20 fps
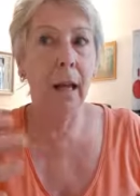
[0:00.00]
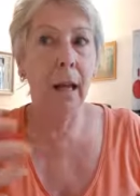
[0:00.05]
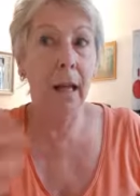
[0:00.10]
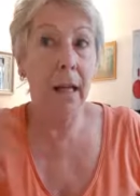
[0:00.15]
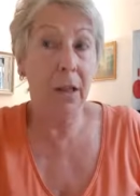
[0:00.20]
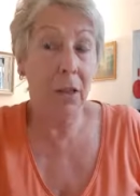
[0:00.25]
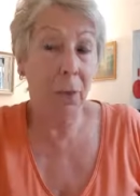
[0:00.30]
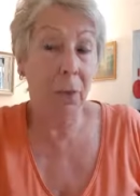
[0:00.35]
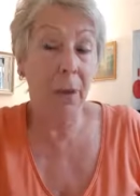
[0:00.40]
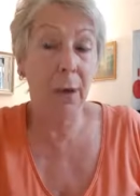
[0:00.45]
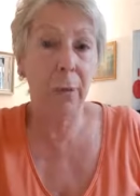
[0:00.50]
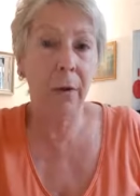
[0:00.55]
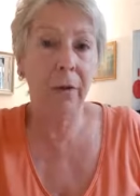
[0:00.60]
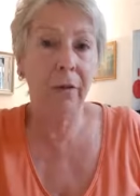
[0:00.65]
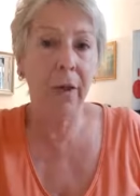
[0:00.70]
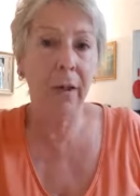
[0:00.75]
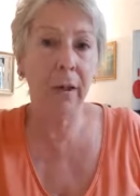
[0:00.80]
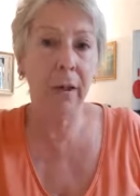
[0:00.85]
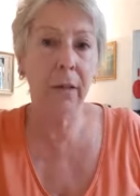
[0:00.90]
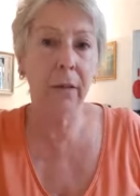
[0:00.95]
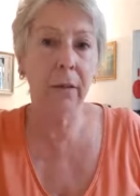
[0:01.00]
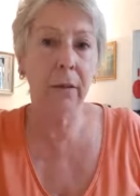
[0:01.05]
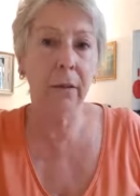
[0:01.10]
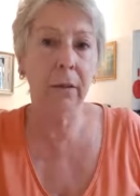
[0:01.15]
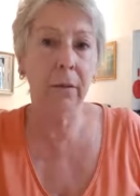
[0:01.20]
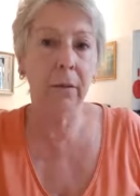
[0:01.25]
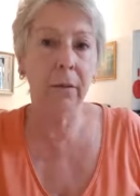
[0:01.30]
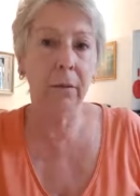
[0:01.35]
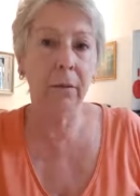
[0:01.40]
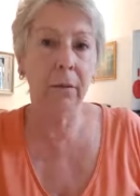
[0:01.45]
it's when we feel
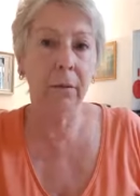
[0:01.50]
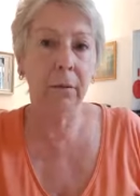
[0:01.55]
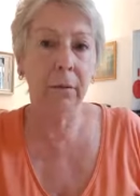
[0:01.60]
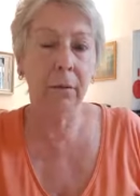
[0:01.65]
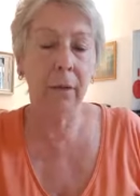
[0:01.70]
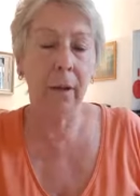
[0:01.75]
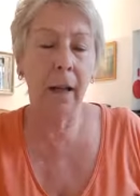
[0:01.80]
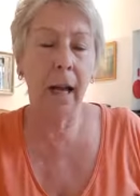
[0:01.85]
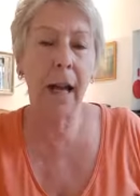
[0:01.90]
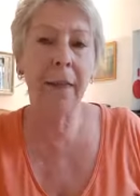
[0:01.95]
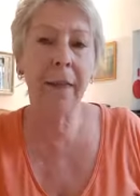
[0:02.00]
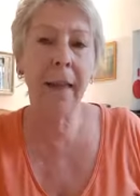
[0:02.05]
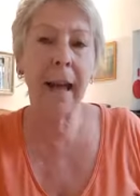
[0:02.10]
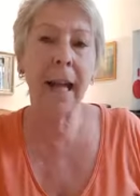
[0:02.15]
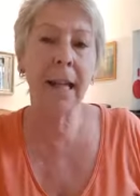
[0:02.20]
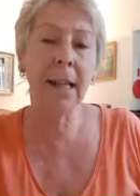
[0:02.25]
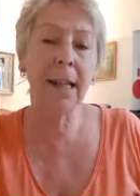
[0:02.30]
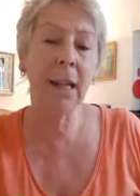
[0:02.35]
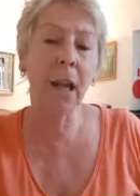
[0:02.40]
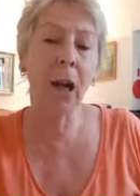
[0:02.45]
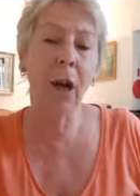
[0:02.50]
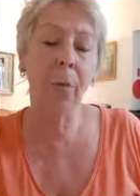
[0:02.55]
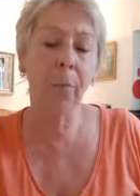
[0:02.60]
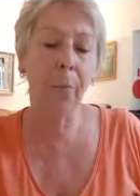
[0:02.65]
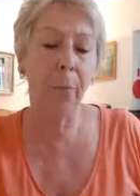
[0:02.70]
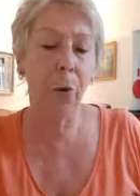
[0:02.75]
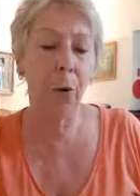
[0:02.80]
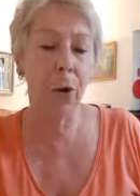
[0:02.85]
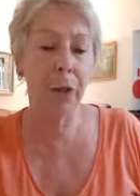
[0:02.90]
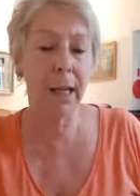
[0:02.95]
ill. And that's our
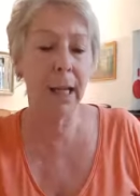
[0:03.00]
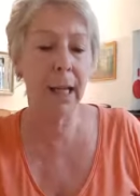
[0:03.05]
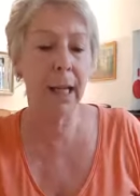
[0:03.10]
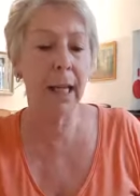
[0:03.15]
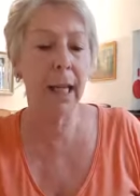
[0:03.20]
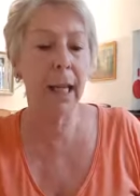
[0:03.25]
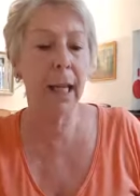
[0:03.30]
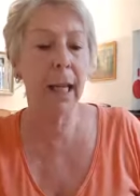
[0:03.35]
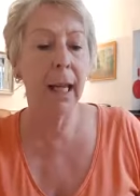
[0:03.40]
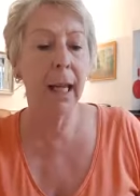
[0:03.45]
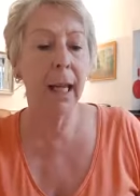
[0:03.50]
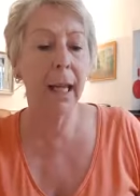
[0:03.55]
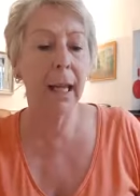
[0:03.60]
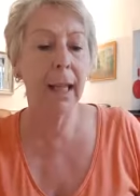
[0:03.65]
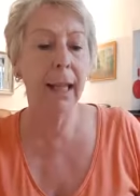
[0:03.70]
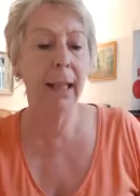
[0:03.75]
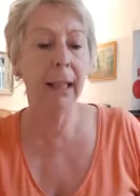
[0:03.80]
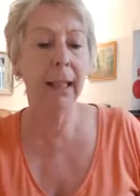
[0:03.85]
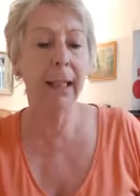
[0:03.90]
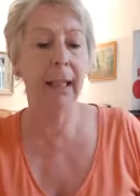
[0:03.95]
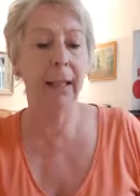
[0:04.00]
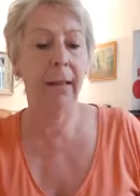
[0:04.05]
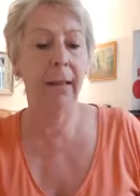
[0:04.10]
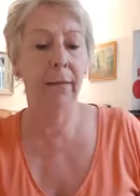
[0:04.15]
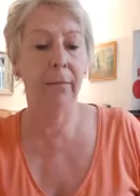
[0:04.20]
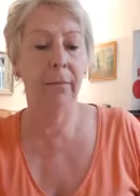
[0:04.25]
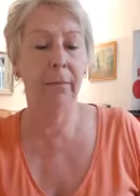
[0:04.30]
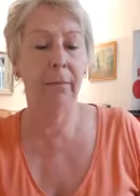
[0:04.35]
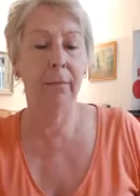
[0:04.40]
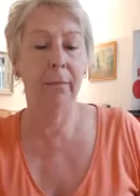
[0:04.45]
body
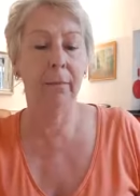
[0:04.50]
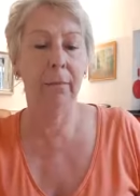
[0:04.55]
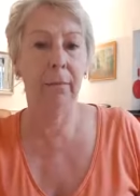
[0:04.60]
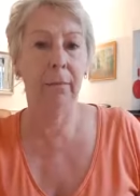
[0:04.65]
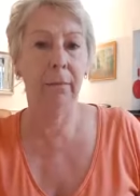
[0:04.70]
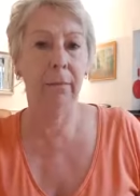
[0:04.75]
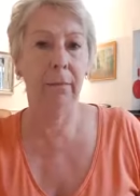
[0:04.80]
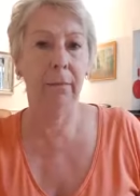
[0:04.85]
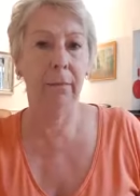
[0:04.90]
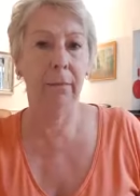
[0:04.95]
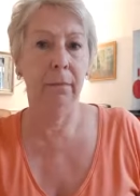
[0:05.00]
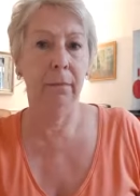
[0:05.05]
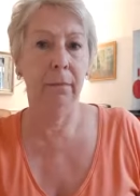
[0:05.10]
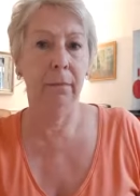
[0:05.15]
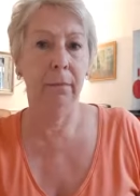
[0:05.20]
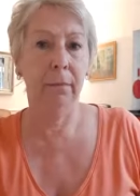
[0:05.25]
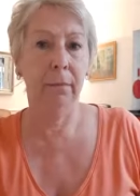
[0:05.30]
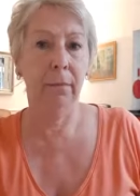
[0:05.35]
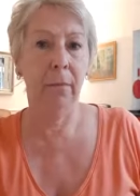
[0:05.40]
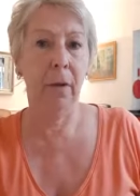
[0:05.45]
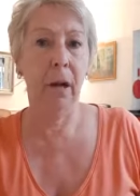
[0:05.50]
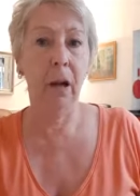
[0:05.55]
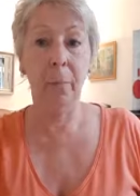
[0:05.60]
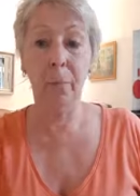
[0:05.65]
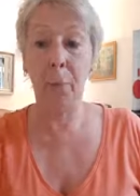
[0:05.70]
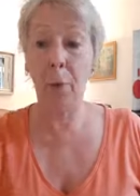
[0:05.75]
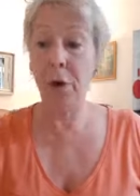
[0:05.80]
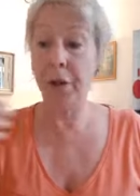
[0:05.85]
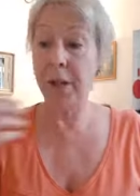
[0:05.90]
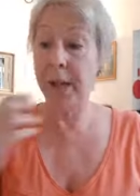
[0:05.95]
healing. Our
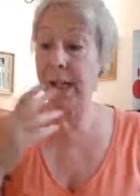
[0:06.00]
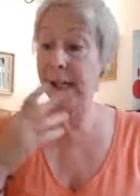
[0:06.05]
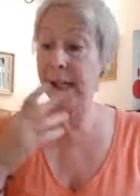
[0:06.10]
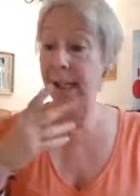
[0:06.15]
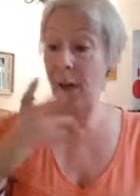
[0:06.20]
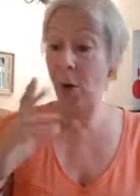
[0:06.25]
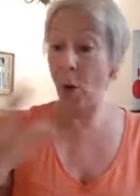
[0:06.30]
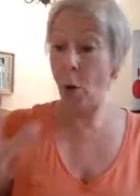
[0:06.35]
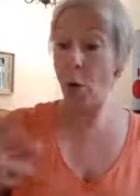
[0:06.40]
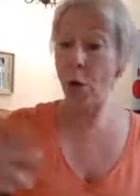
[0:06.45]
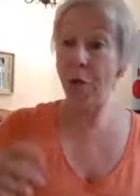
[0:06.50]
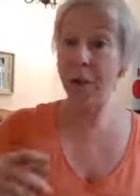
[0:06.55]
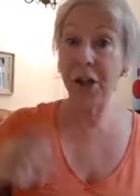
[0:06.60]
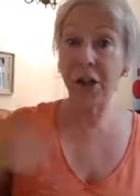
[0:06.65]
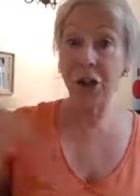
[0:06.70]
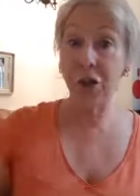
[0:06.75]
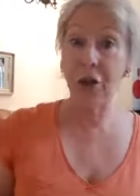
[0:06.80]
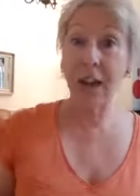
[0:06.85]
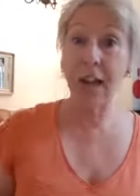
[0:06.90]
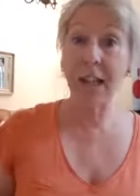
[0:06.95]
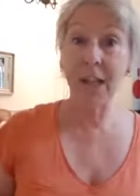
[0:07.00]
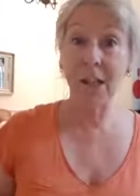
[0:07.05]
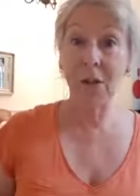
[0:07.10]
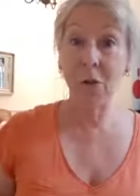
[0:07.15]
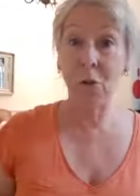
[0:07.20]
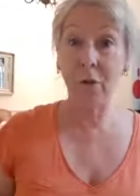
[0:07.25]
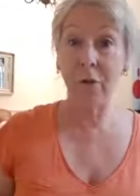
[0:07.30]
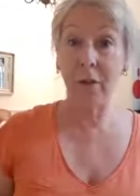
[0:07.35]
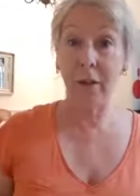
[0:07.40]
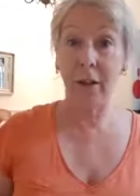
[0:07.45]
bodies said, oh, the stress is
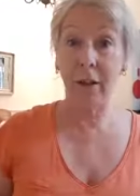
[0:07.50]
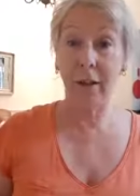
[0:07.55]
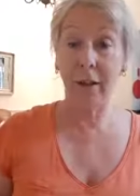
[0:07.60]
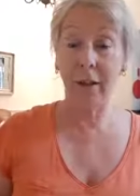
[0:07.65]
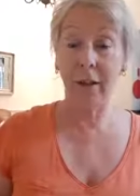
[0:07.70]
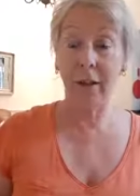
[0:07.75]
over.